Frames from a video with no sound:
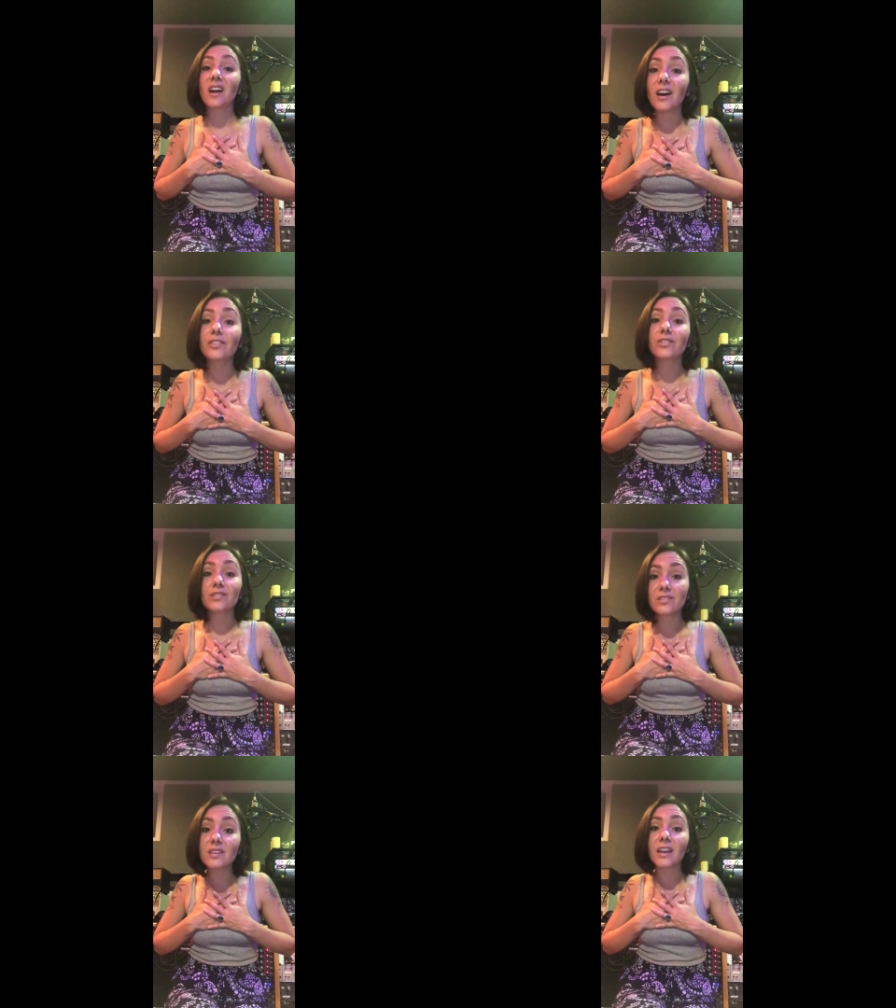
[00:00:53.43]
to
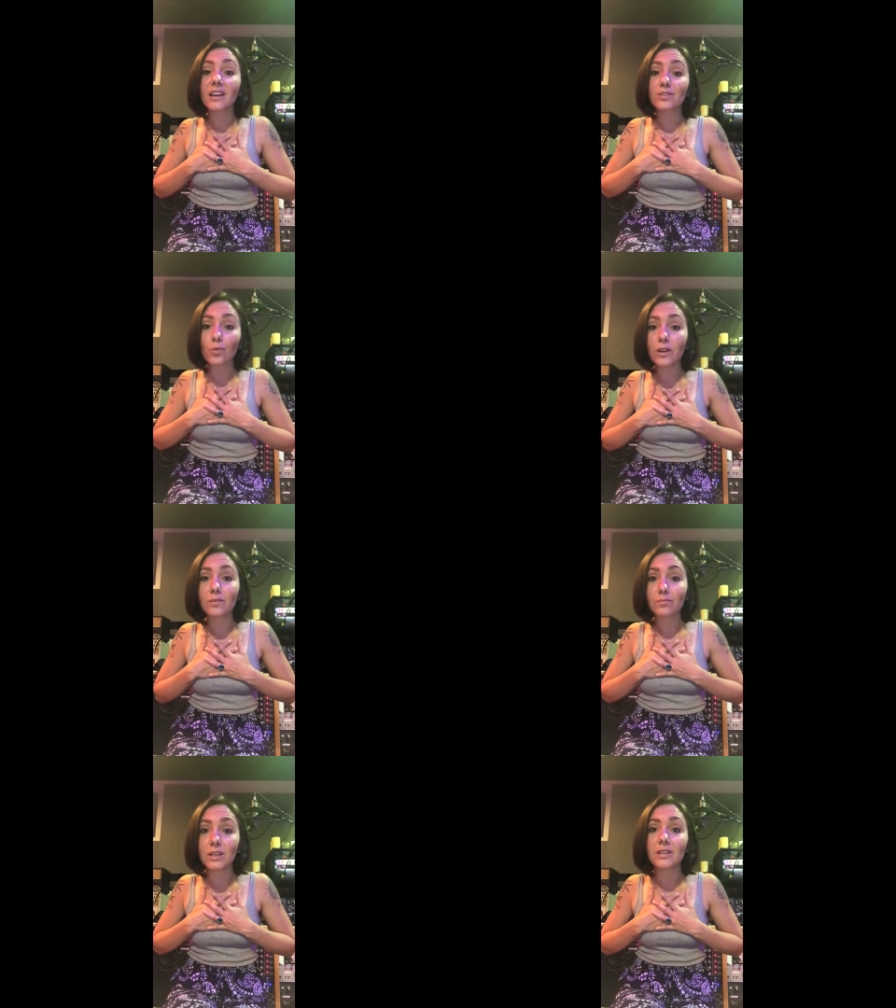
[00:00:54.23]
understand what
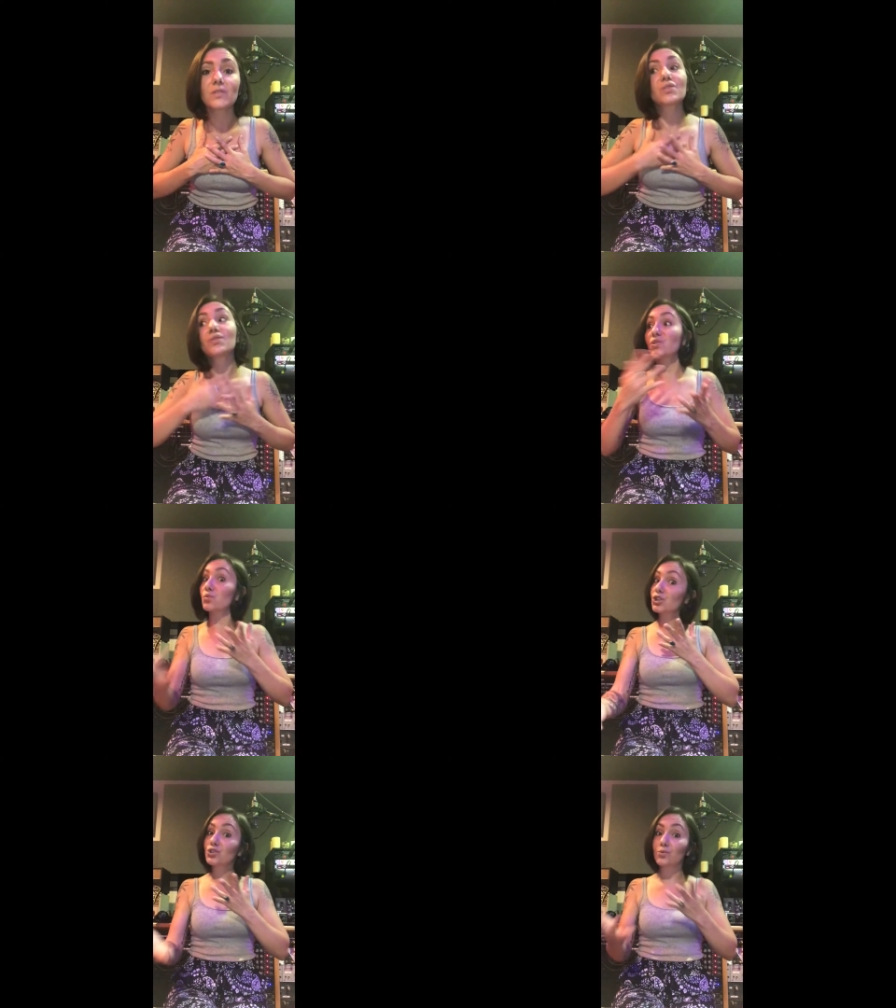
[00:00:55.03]
it means to
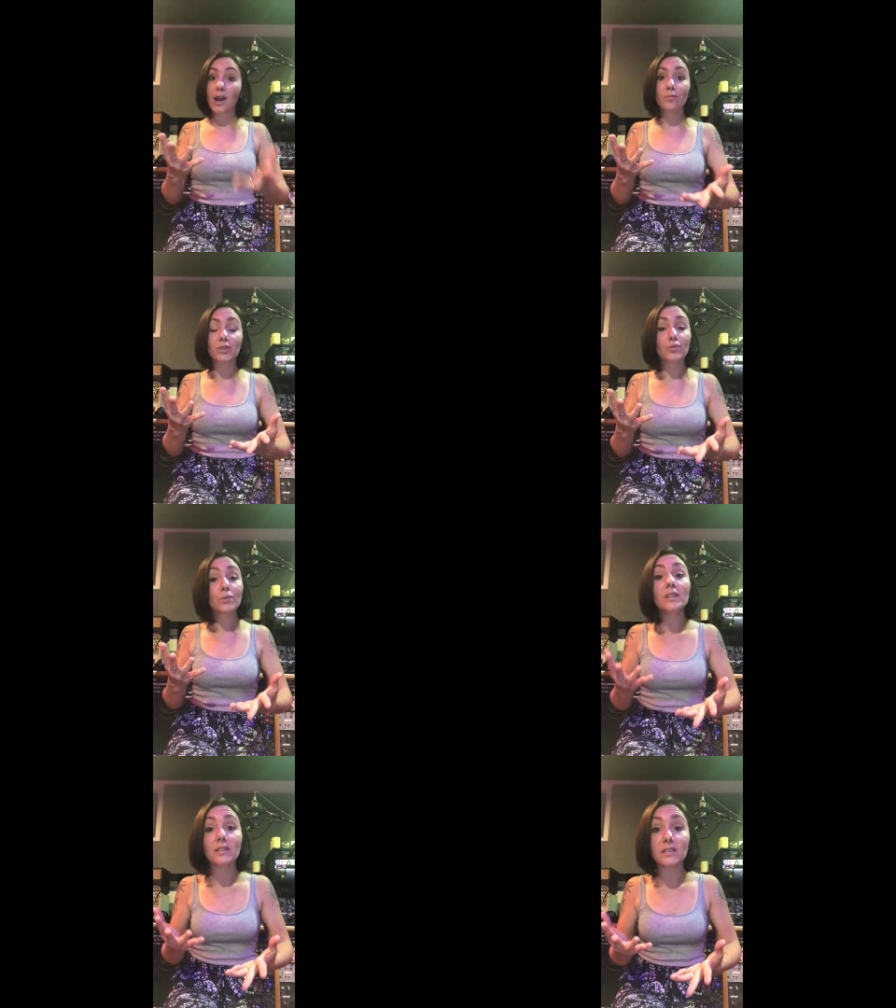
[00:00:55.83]
switch around
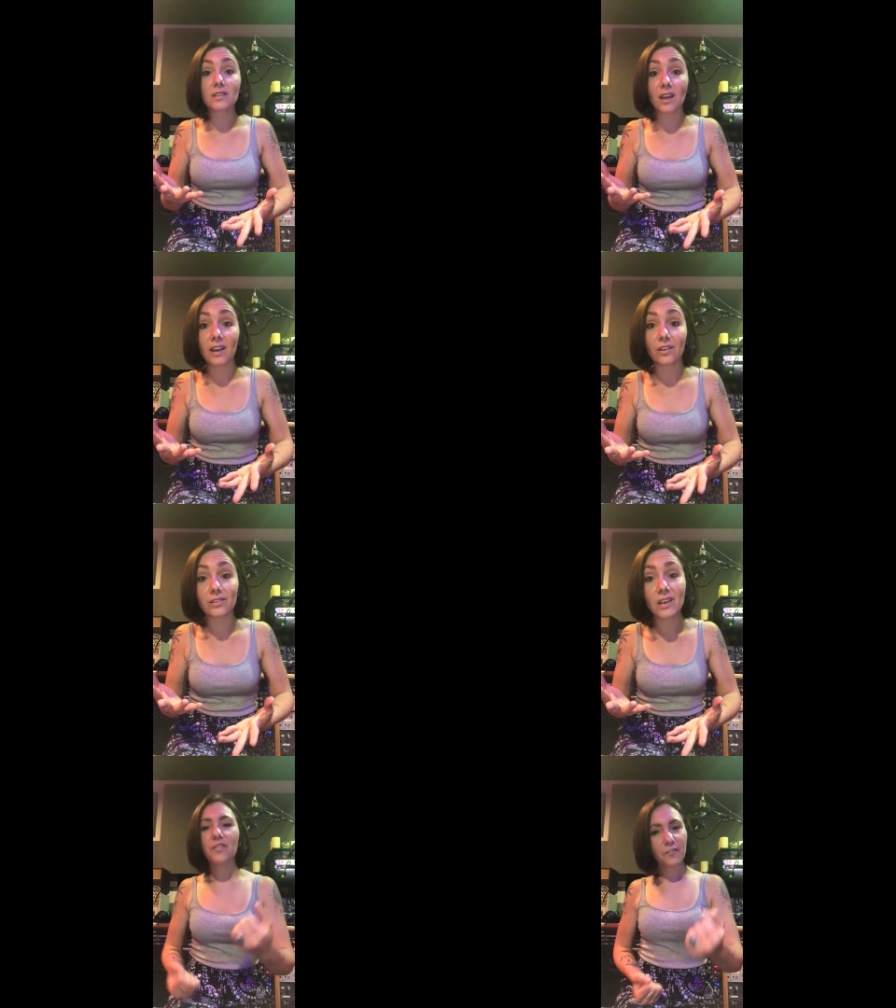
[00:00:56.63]
between these
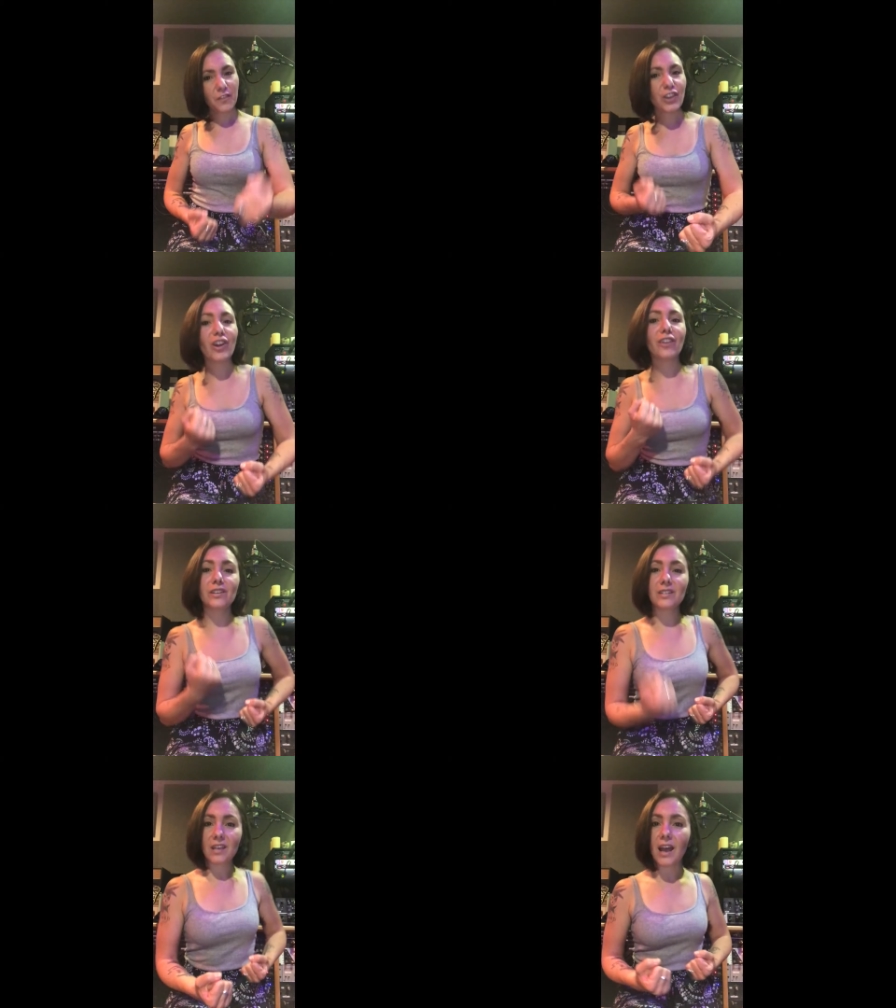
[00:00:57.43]
styles, figure out
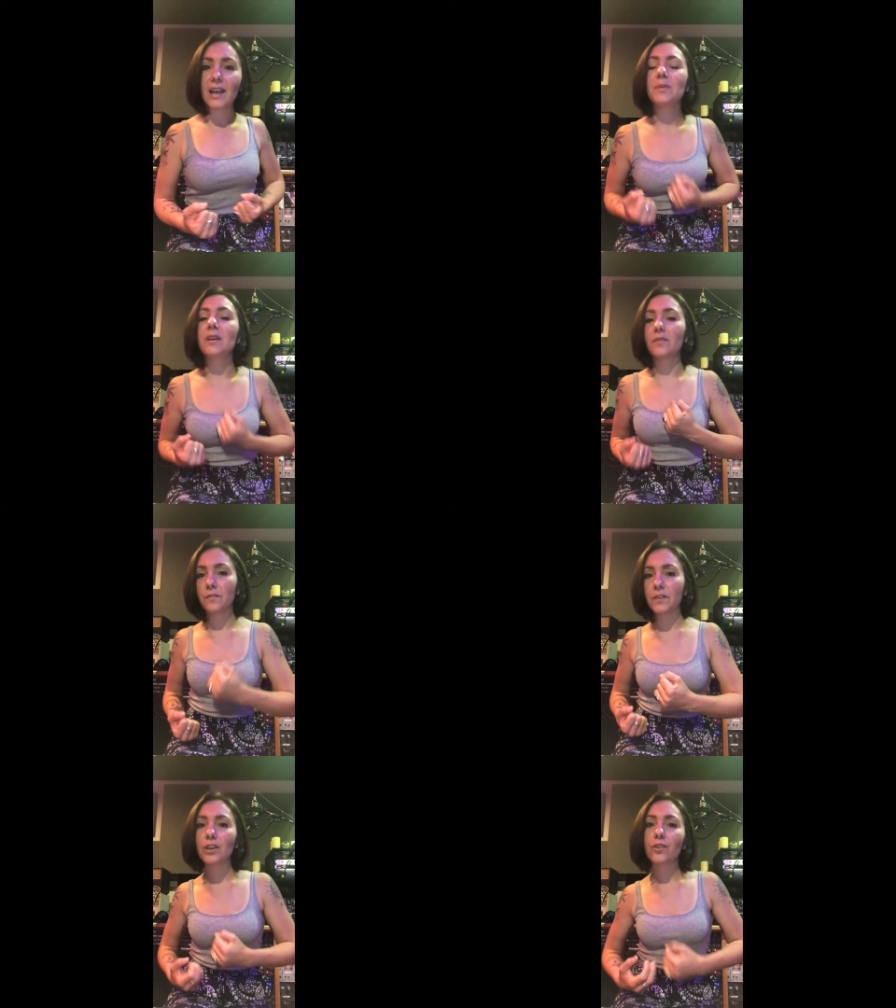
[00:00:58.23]
the timing,
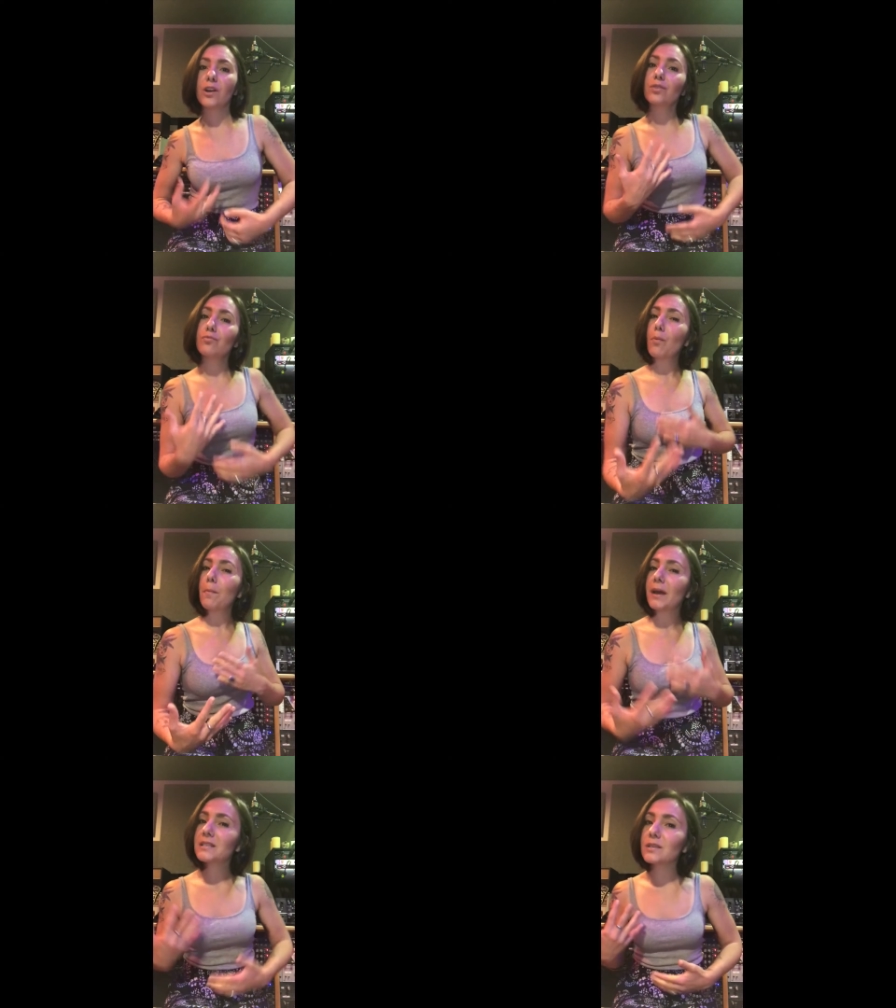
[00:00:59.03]
figure out the
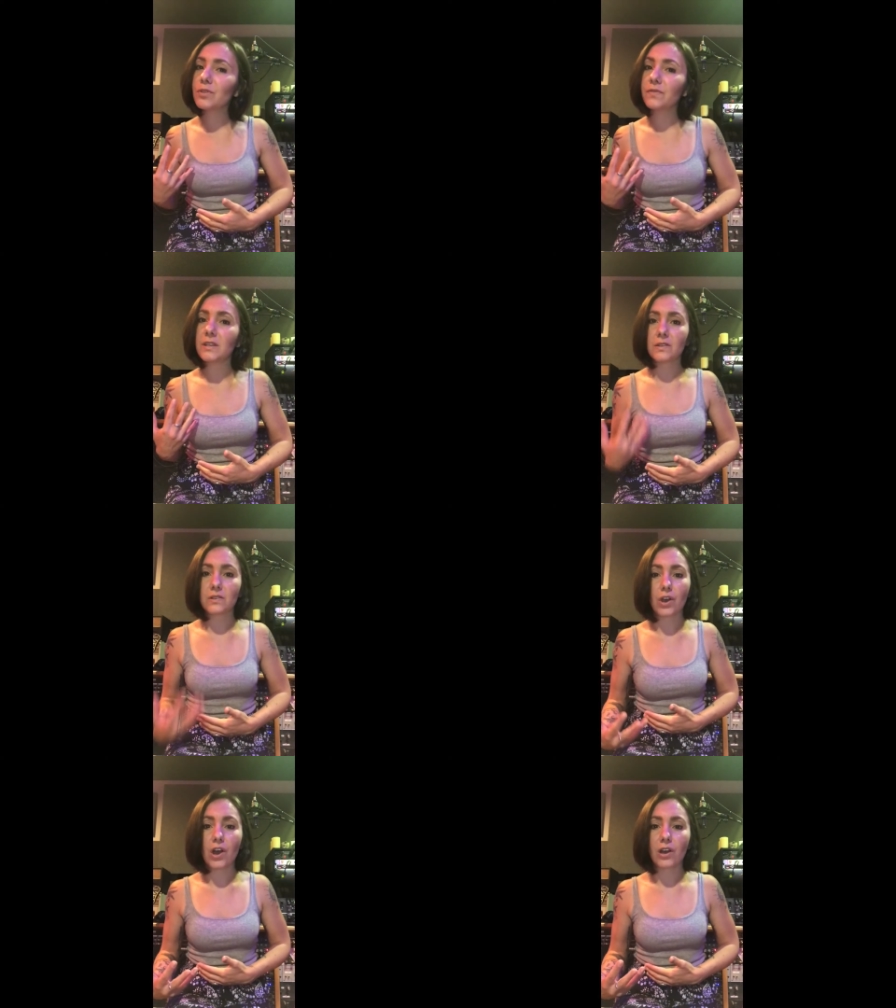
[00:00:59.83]
momentum of these
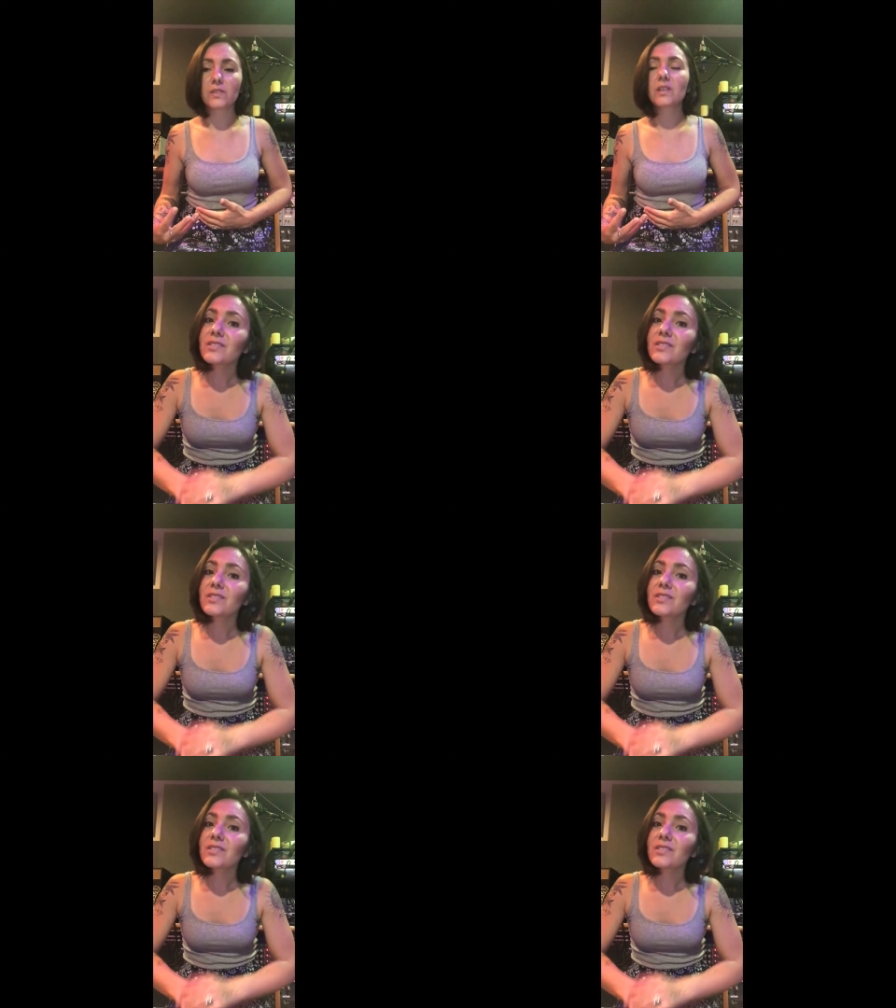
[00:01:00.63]
songs.